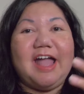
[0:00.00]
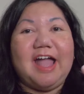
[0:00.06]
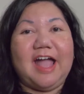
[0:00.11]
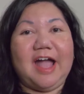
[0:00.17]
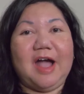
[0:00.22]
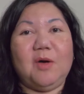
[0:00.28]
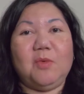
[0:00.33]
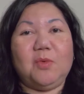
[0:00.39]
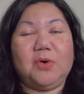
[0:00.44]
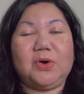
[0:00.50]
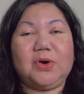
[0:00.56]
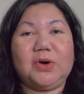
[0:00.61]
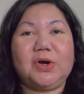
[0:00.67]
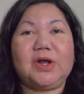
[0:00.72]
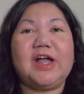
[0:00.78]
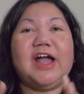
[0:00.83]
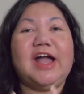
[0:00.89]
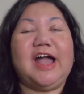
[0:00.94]
at
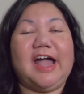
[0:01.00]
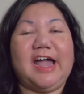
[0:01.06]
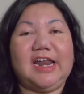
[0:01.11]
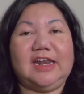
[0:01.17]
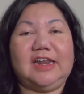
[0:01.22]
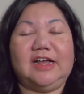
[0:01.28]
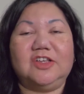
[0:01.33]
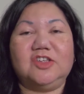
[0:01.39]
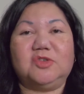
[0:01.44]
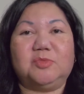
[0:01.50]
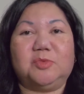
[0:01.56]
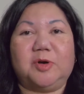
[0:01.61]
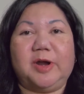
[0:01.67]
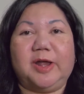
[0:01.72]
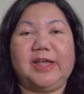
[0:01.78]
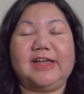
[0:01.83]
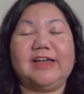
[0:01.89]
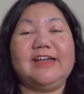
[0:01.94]
lunch
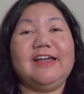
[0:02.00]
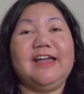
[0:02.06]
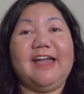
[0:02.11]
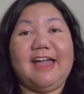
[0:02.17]
break,